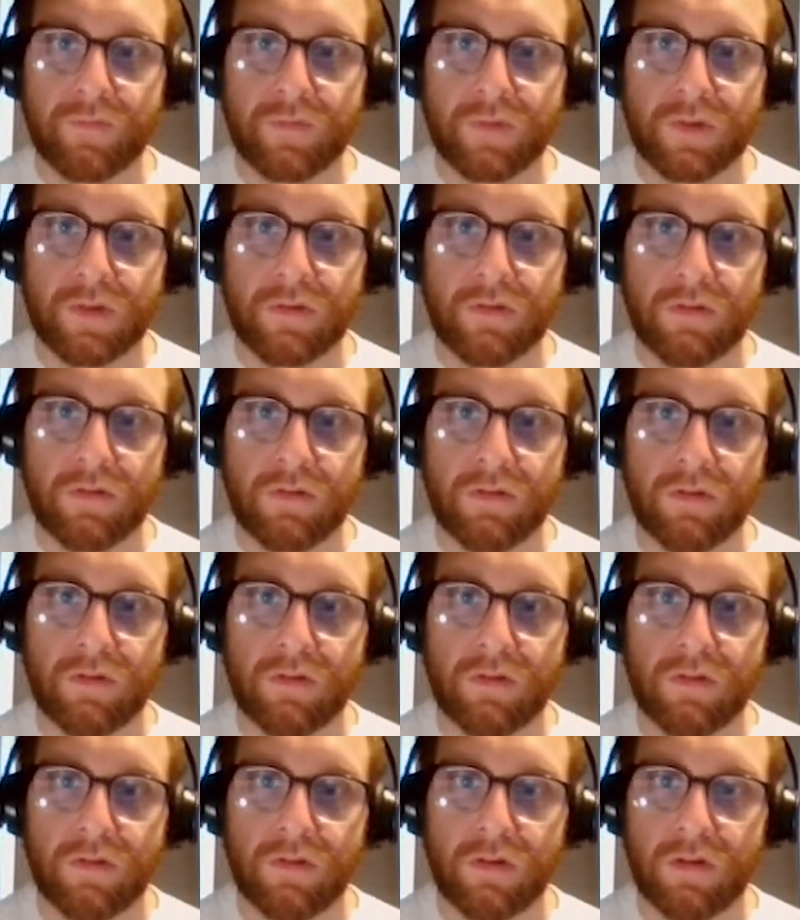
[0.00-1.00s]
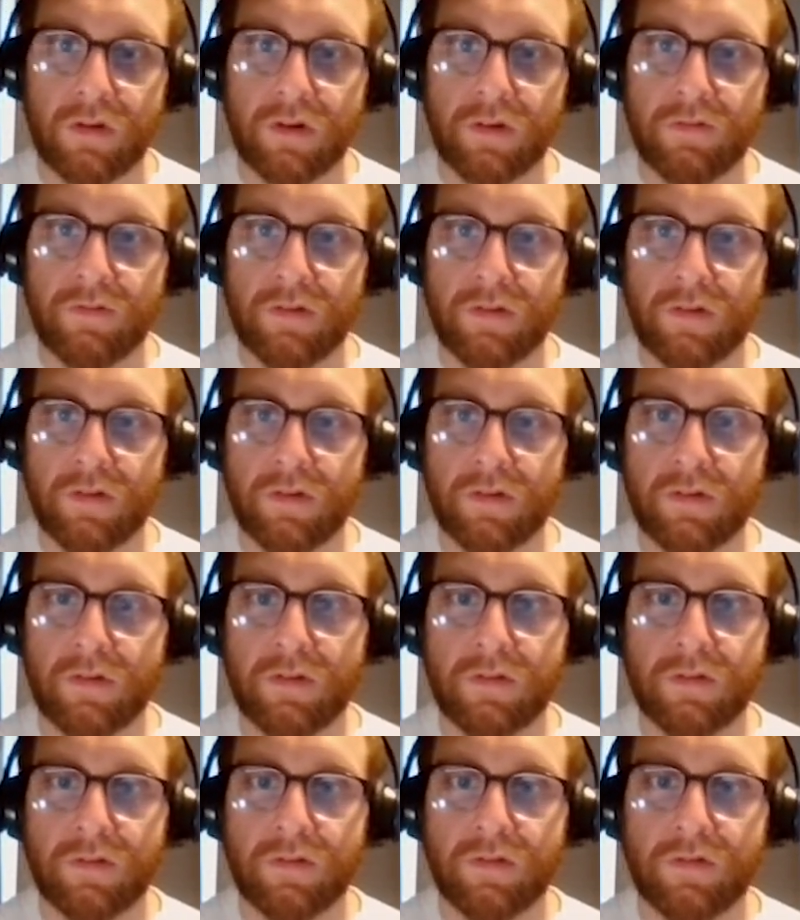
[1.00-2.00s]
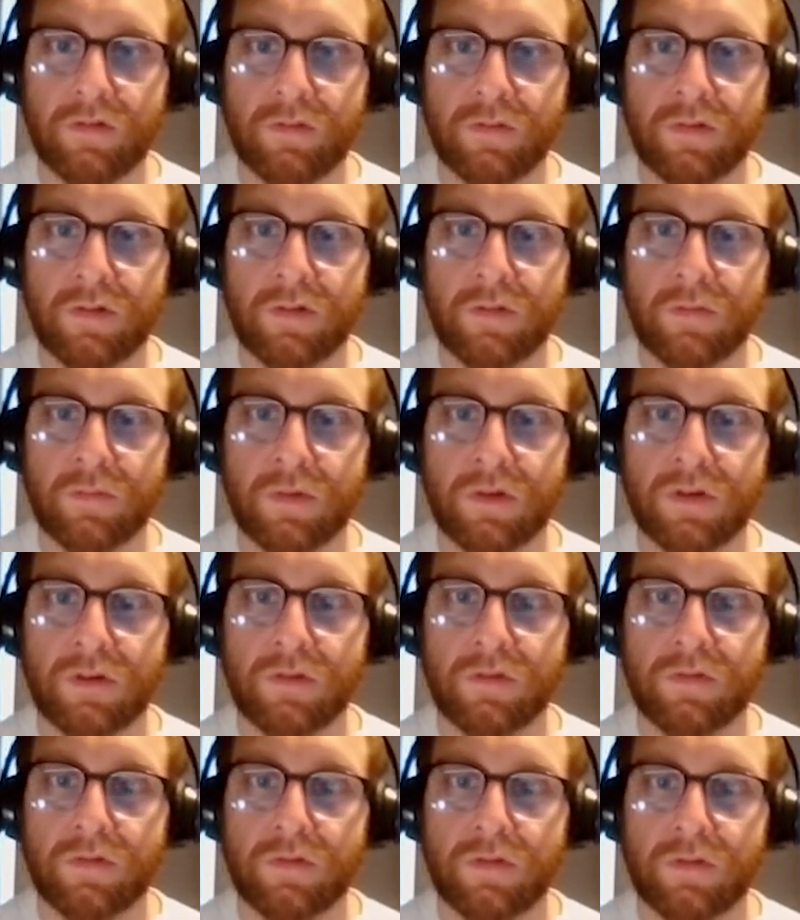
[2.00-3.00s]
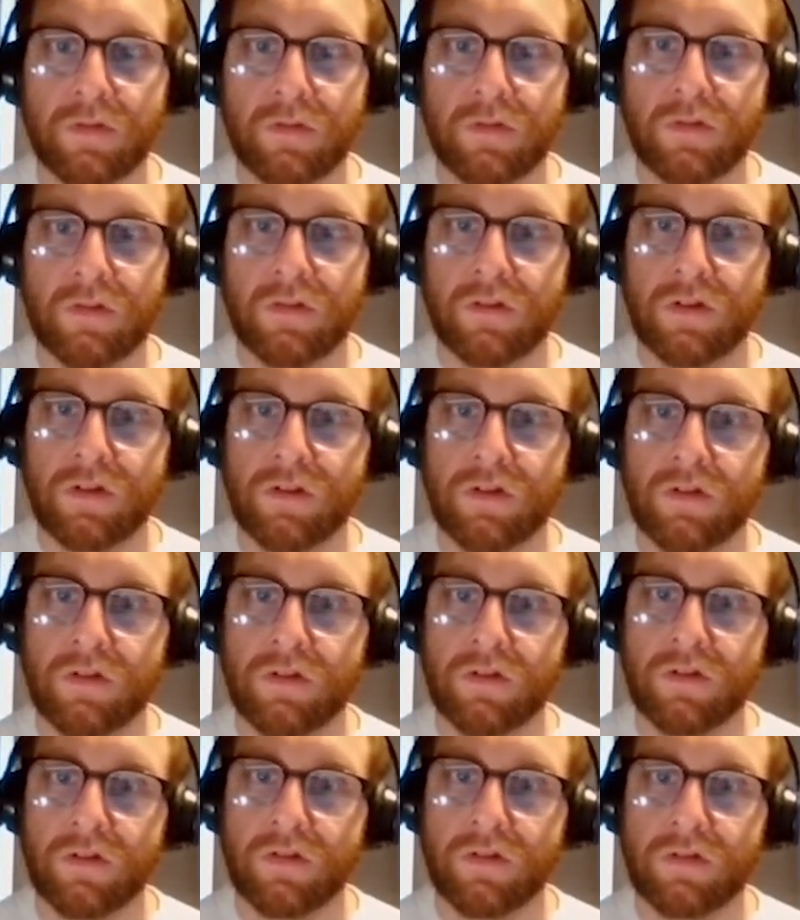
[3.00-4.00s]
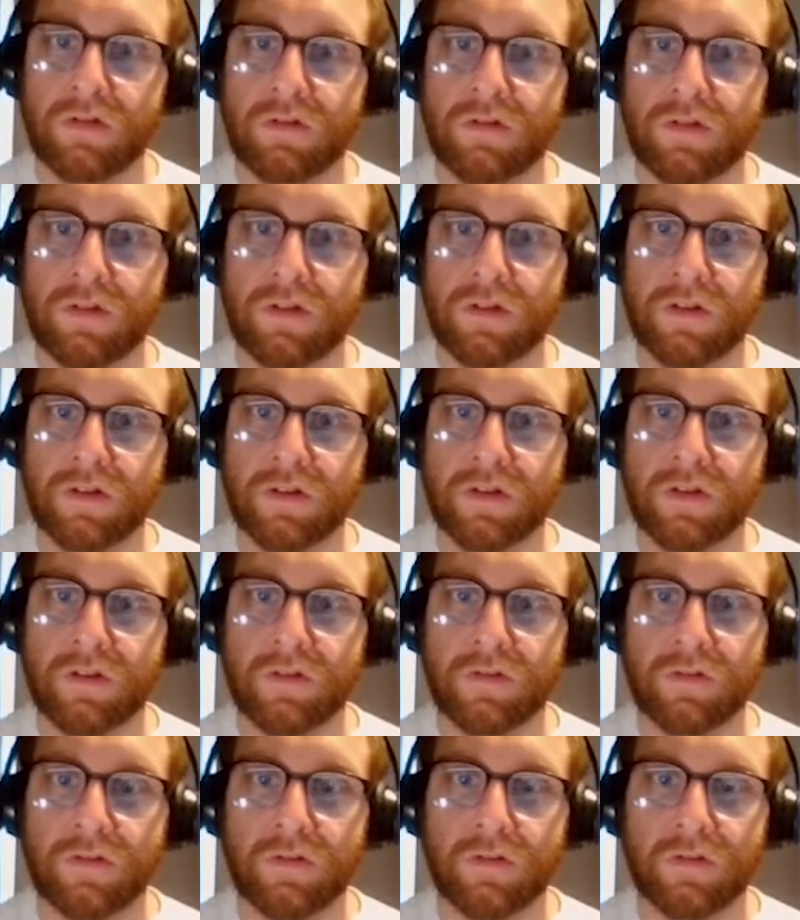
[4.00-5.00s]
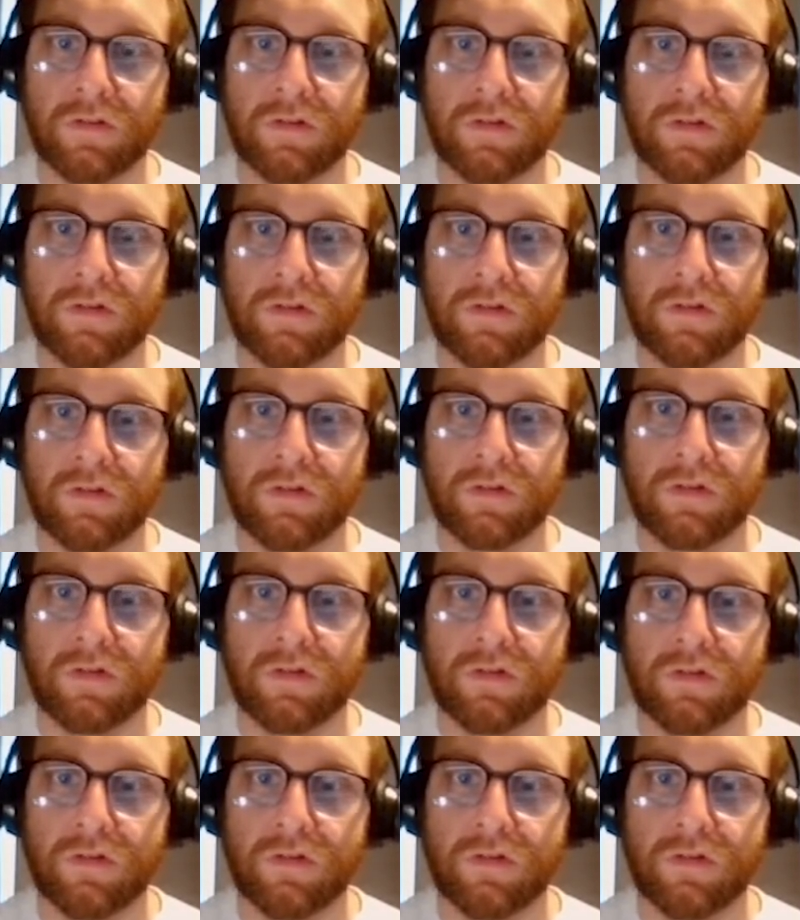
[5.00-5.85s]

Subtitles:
Just arrived at Benjamin's Pub, and tonight's going to be a great night for a great investigation.